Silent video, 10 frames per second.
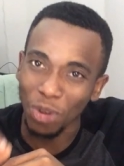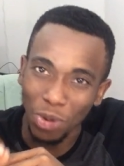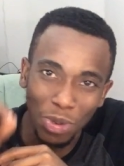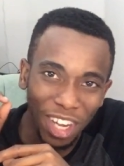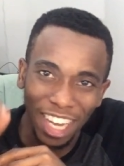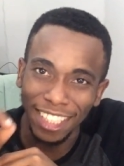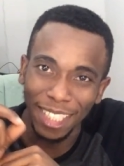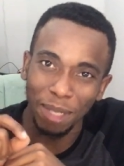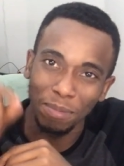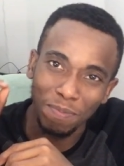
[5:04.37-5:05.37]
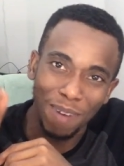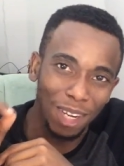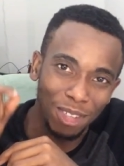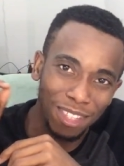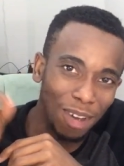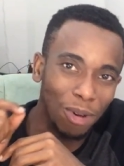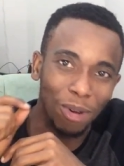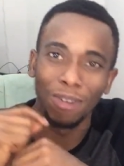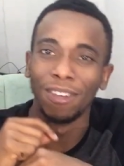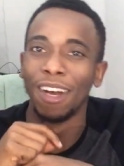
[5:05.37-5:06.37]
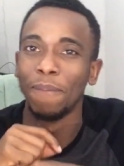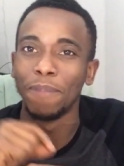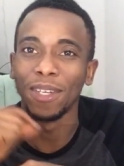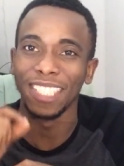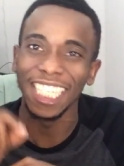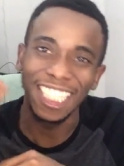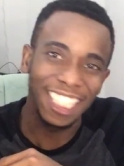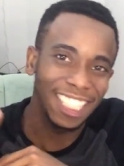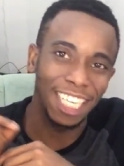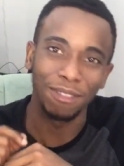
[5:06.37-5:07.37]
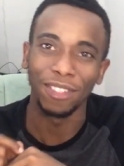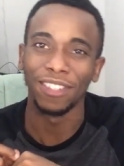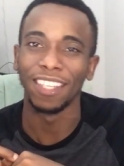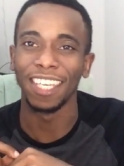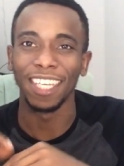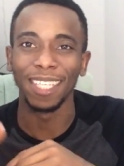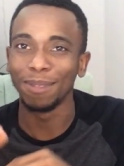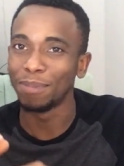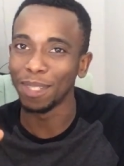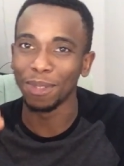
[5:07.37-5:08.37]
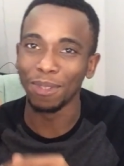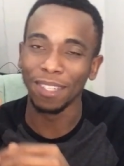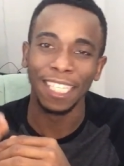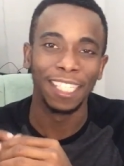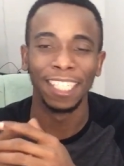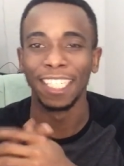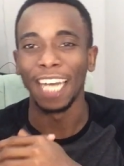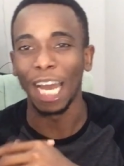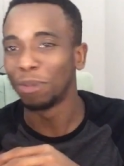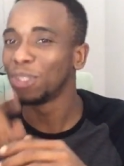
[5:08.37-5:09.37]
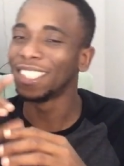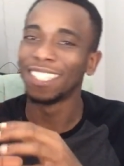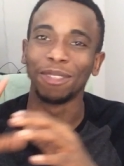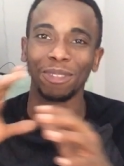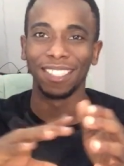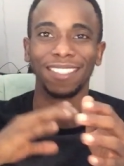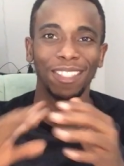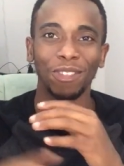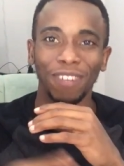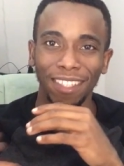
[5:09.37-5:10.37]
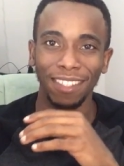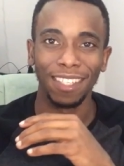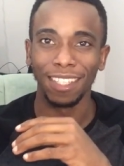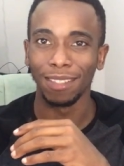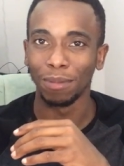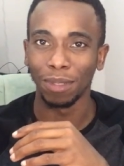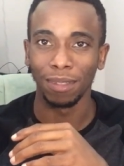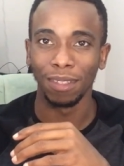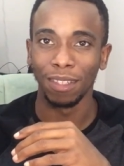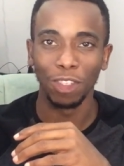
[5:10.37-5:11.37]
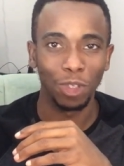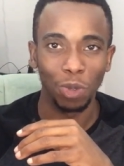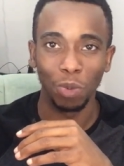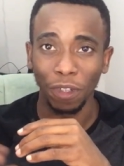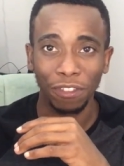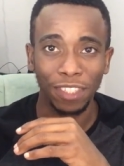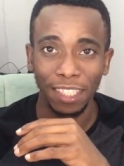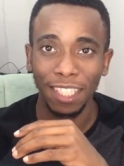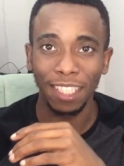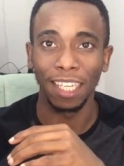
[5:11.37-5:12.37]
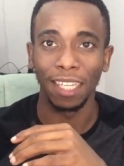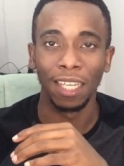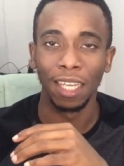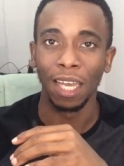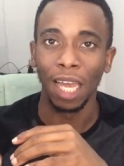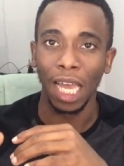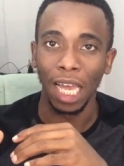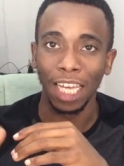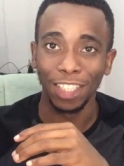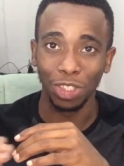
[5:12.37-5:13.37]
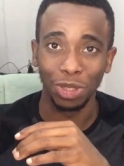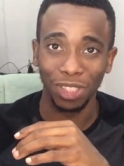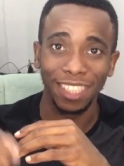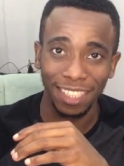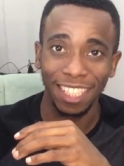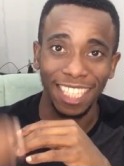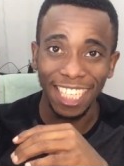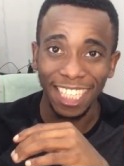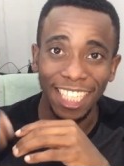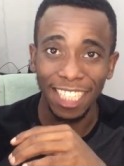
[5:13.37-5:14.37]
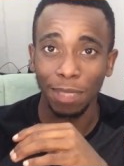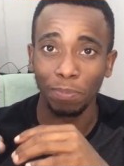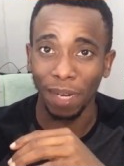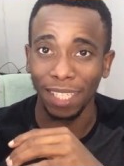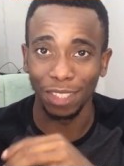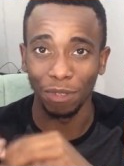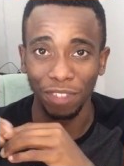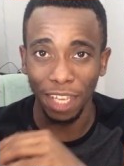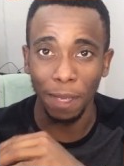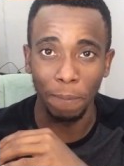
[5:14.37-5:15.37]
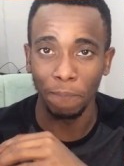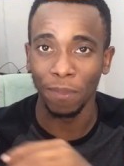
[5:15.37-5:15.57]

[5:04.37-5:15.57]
N'Golo Kante Ballon d'Or because he deserves it. He's been, I wouldn't say consistent over the years, but you know we have seen that he's consistent in his pattern of game.